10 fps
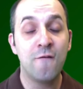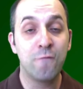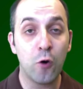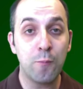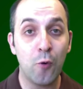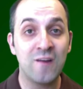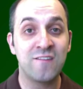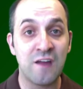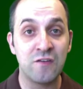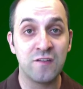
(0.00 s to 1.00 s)

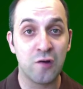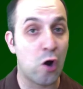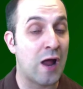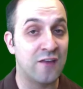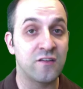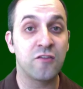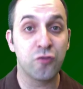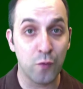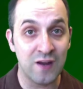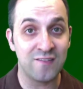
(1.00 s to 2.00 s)
4.70 has
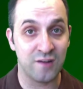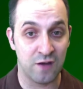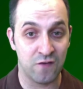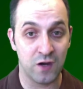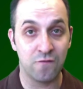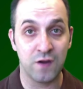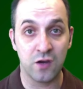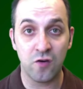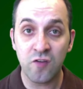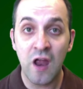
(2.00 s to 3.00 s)
three significant
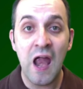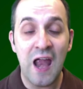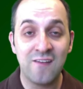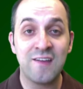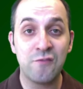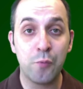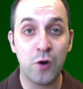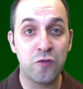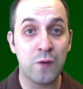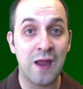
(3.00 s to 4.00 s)
figures, and
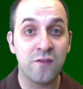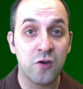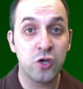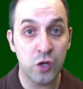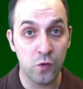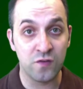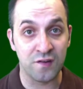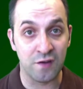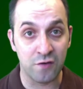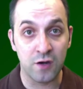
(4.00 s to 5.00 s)
7.3 has two
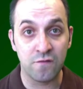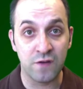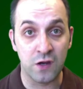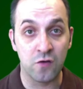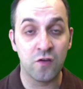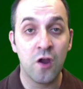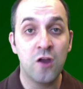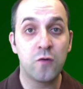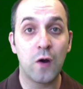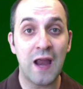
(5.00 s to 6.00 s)
significant figures.
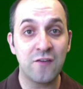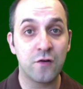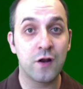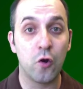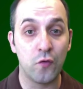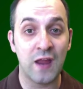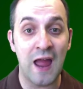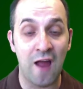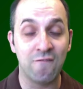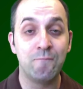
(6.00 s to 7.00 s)
So our answer can only
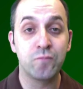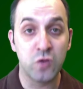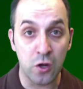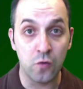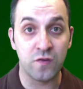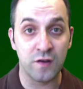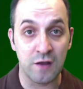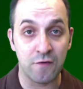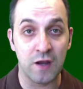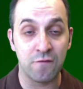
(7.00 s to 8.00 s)
have two
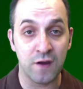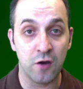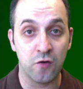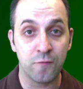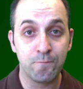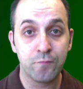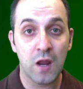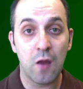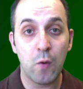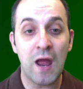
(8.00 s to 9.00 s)
significant figures.
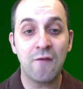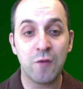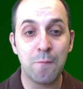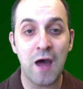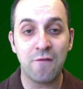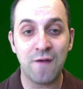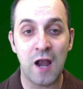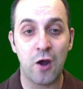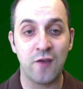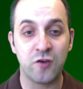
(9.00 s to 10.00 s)
We have to modify
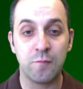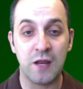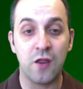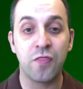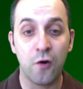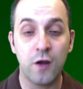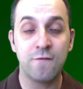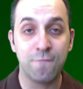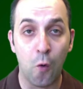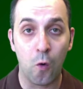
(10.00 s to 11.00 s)
our answer to be
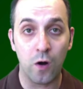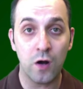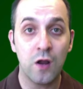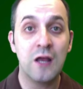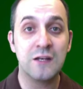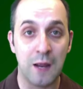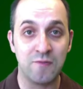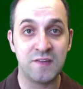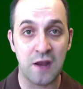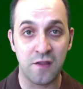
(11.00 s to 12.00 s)
34 times
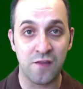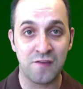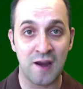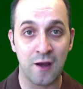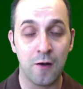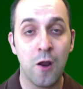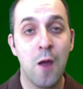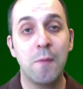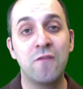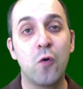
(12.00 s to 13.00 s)
10 to the second.
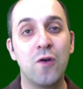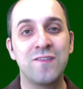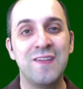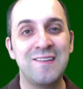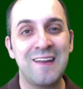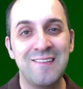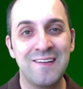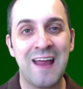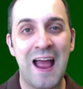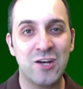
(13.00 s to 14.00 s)
But of course, this isn't
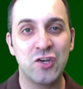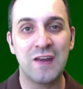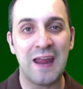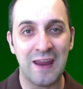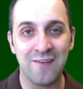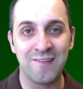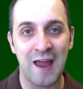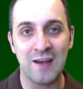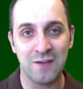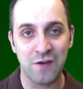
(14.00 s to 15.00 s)
actually in
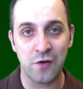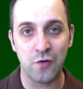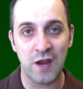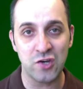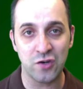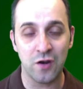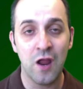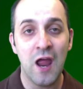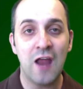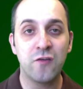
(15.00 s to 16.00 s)
scientific notation.
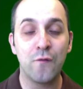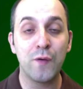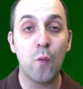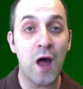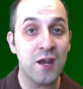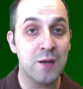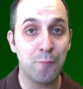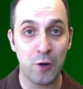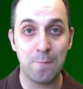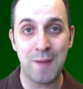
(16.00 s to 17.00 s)
And so if we wanted to
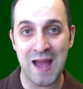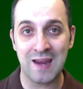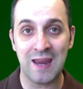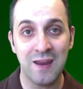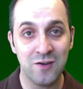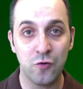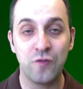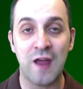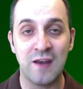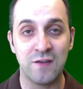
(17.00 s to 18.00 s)
put it back into
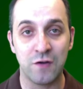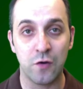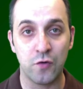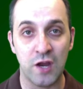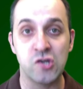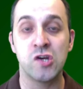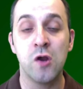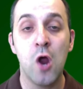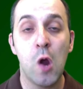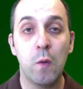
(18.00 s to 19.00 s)
scientific notation,
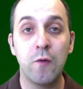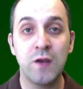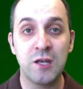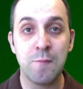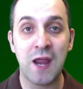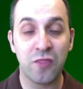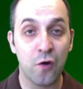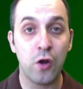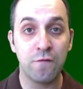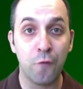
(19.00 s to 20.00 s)
we would need to make
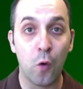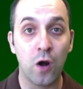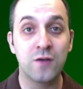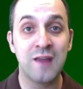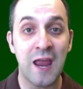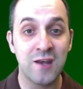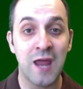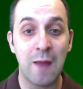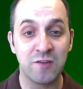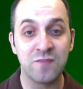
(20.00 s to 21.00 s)
34 10
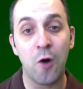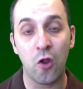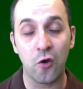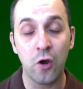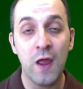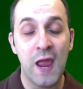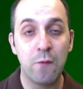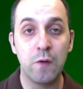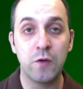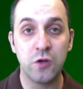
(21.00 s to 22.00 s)
times smaller. And
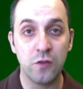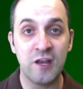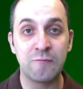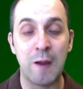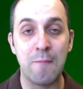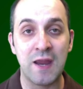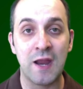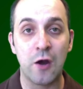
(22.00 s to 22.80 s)
we would do this by making